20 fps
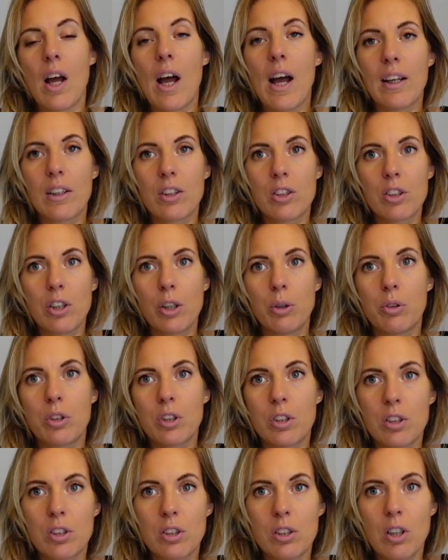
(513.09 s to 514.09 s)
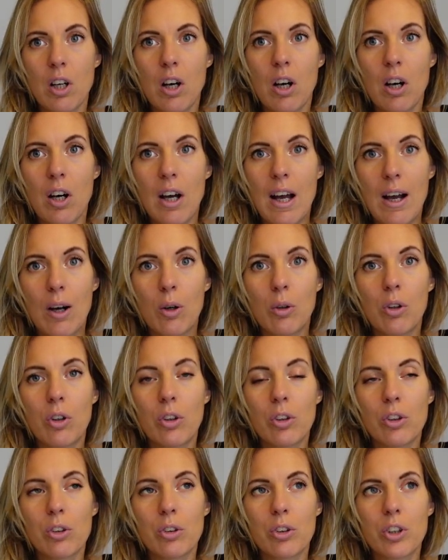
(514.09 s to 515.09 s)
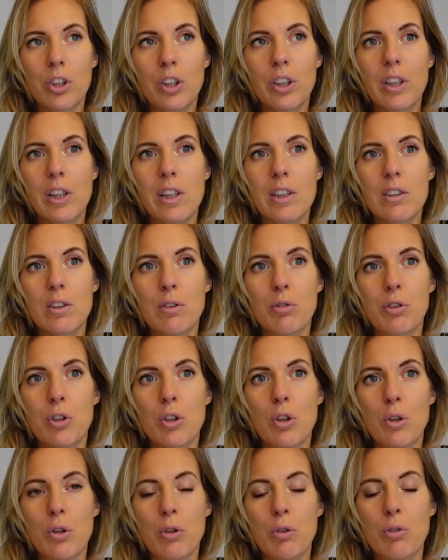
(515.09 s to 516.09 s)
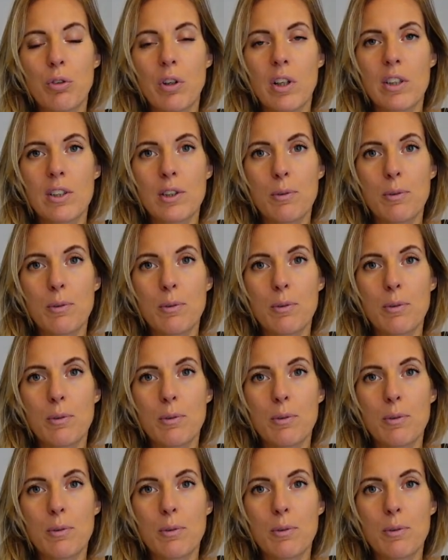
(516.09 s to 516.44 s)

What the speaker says: And so to start out on your journey as a photographer,